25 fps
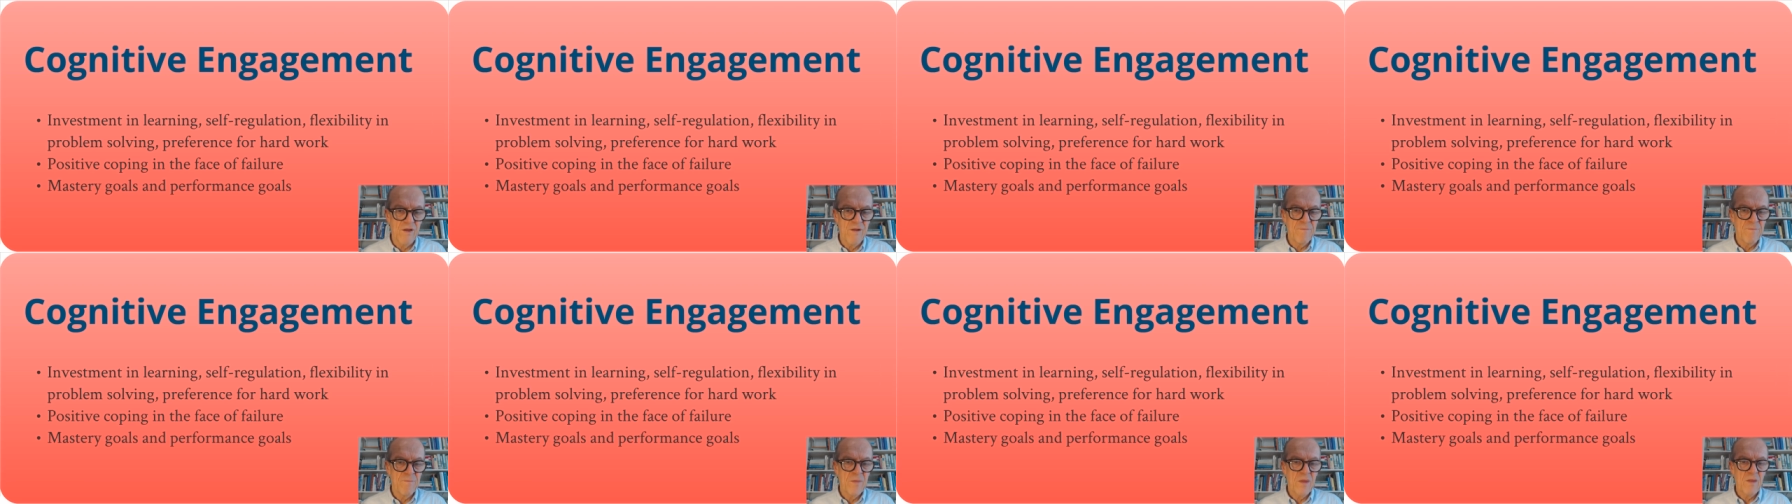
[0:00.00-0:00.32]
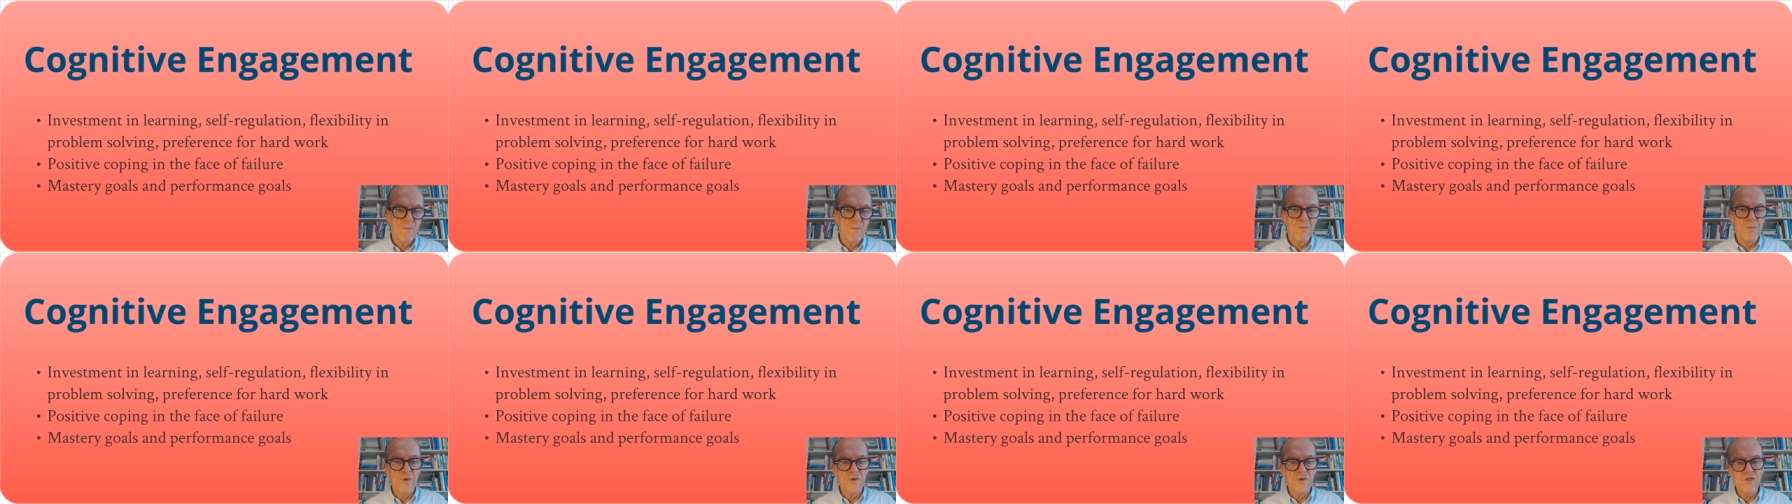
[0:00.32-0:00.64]

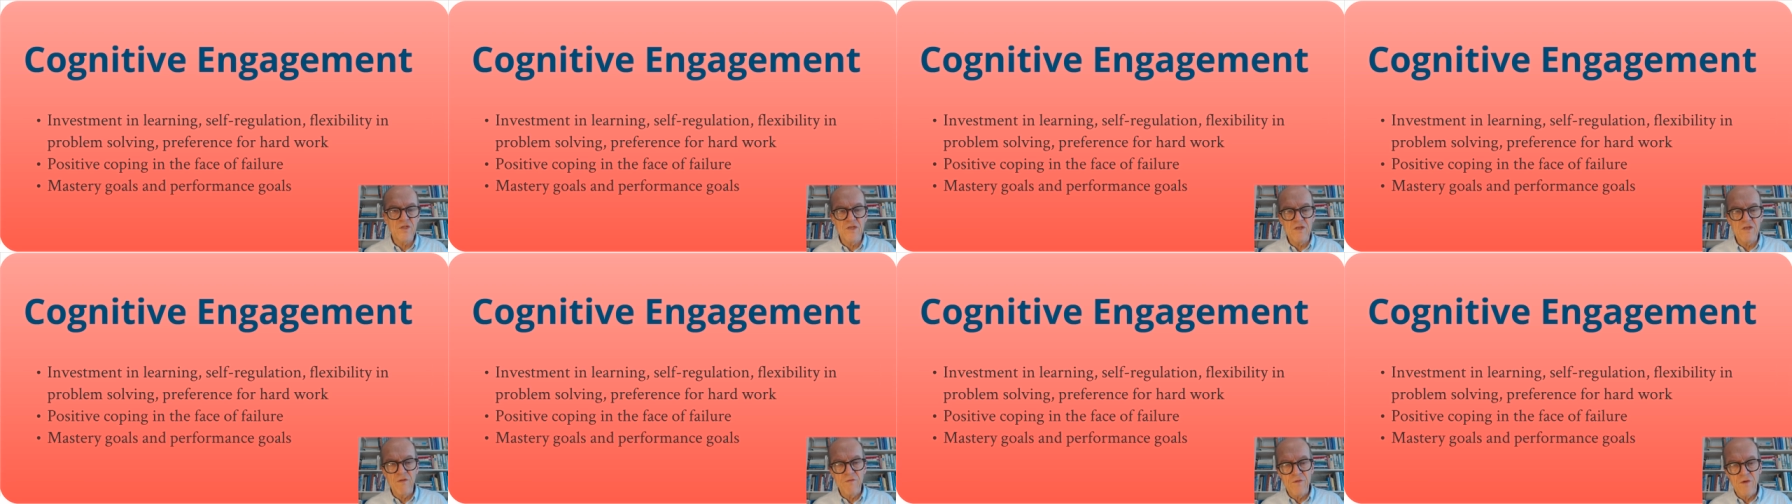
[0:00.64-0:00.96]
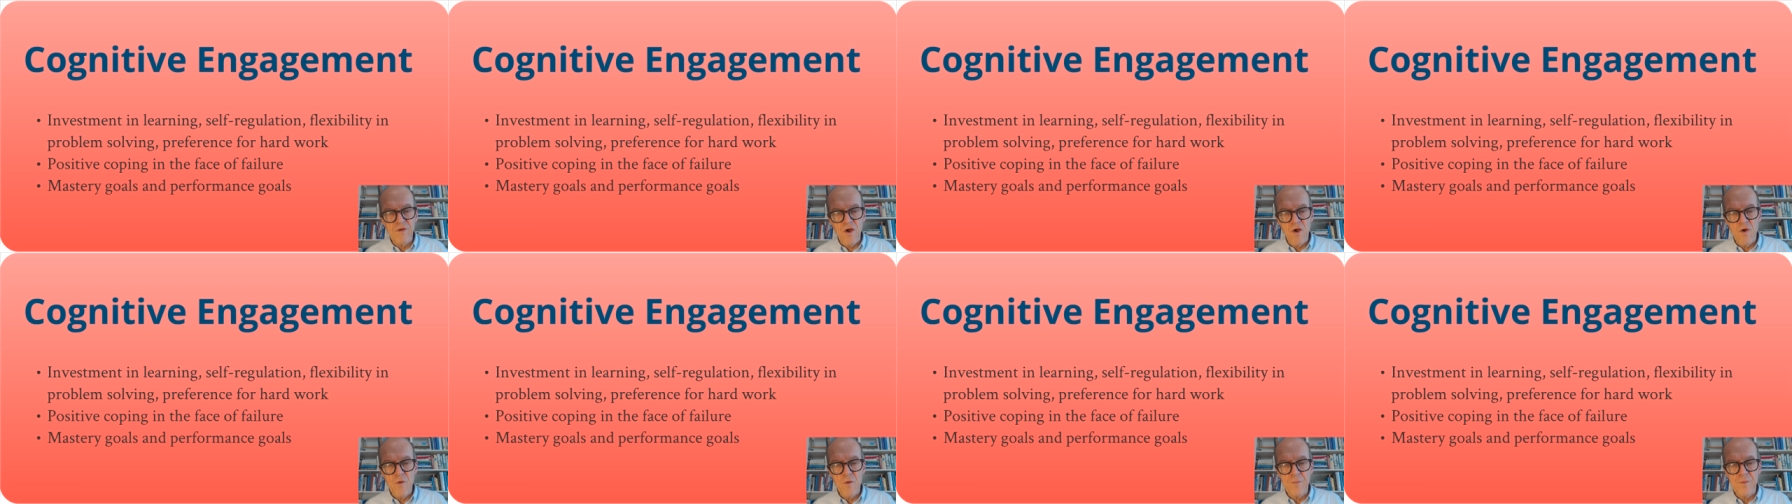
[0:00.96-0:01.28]
positive
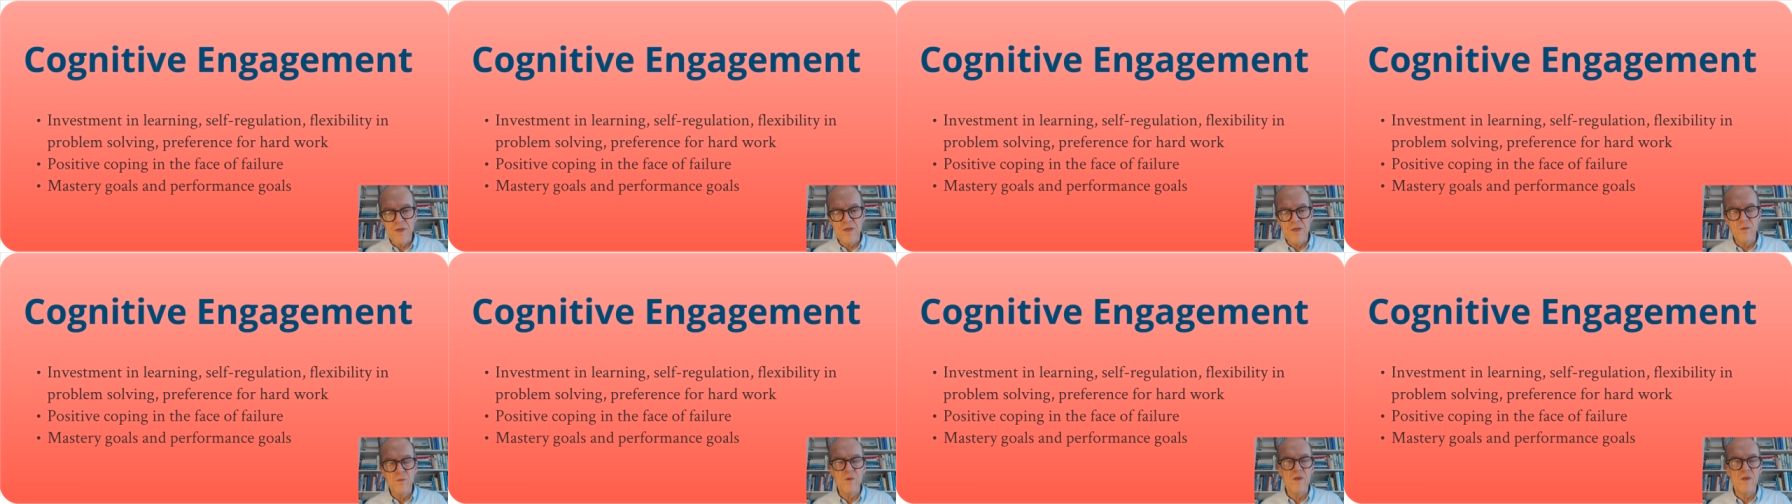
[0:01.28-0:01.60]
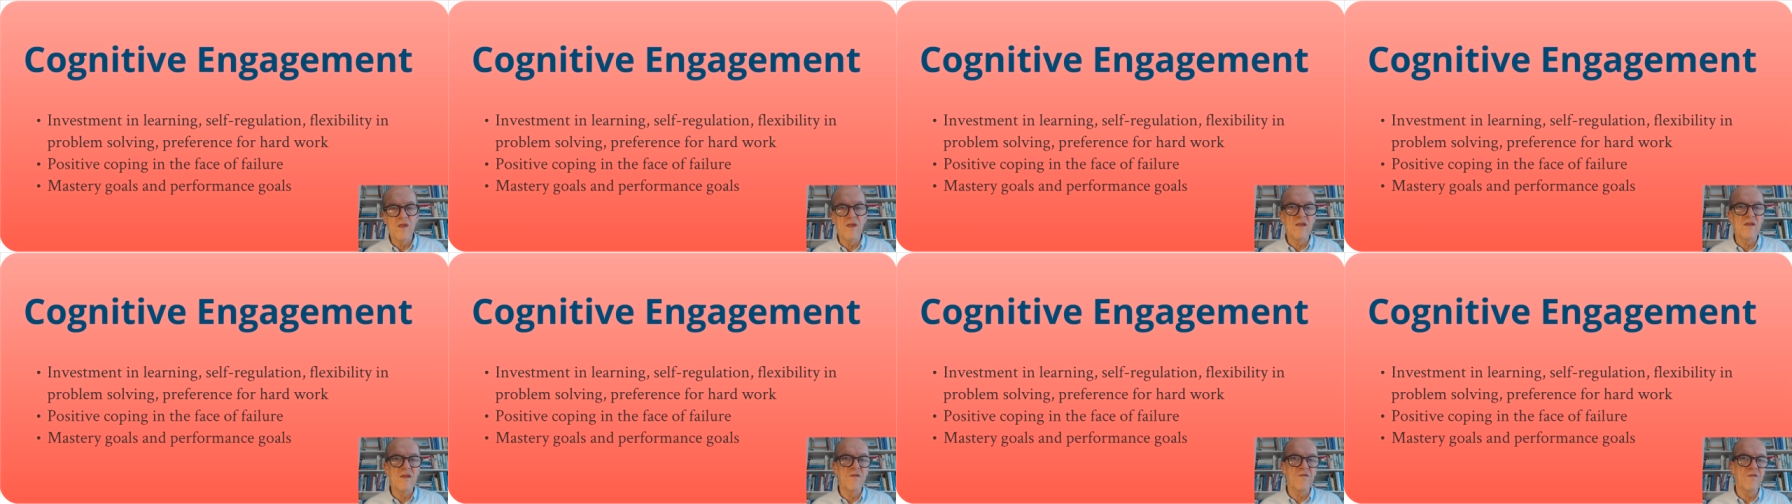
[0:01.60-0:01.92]
coping
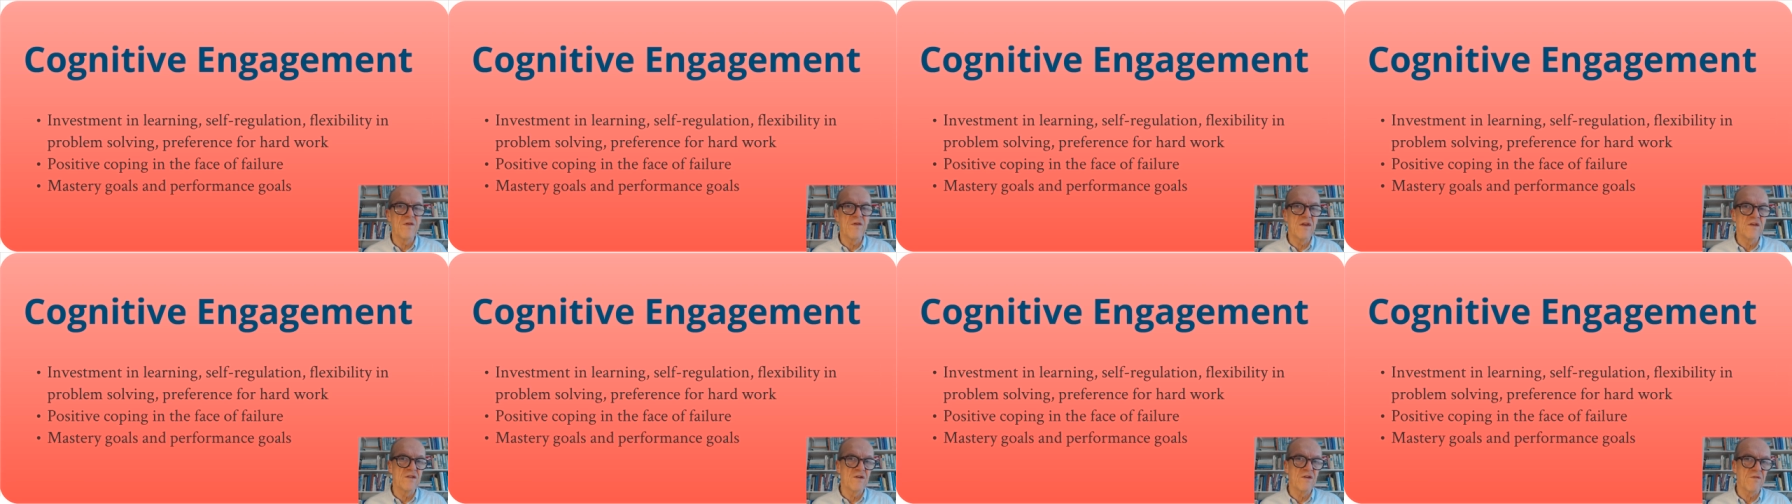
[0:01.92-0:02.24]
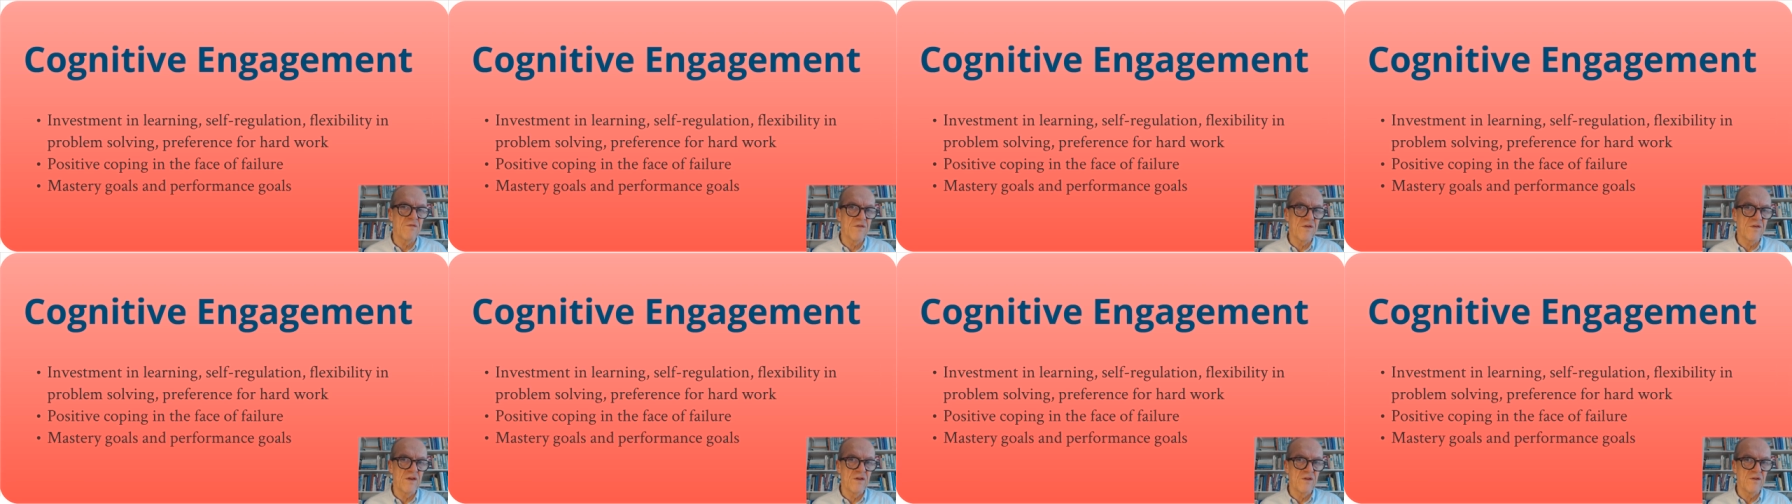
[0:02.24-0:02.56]
in the face of
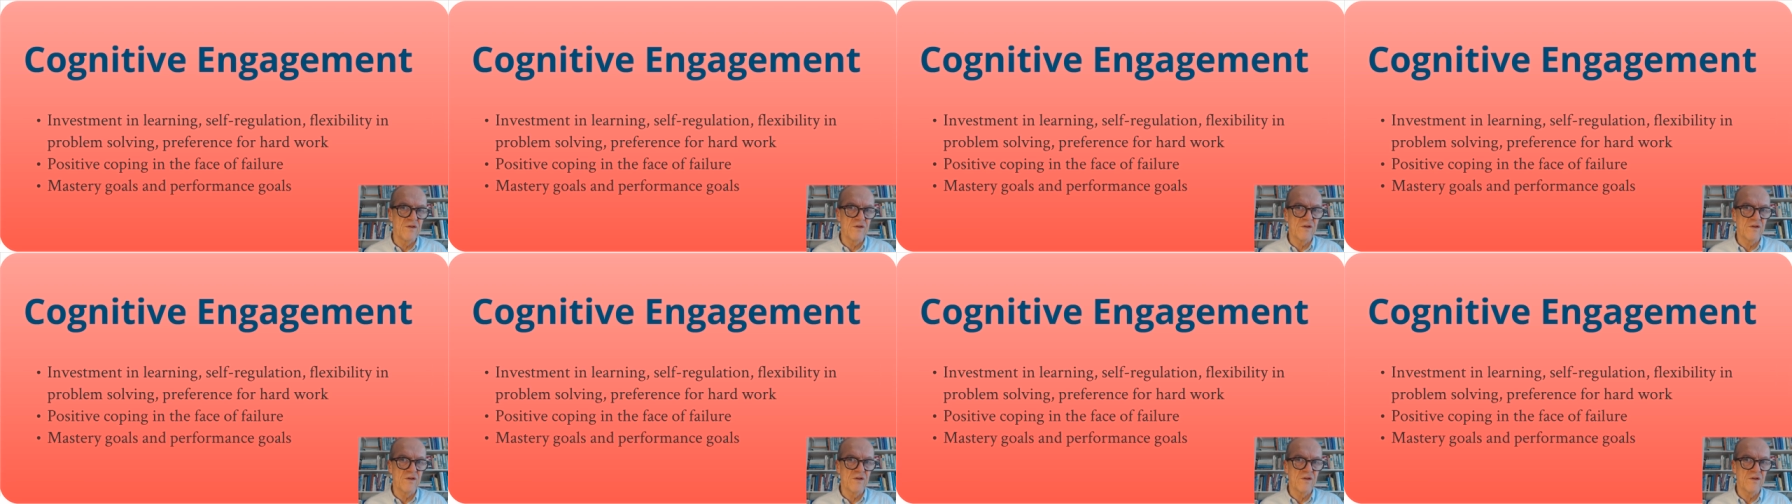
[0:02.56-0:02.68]
failure,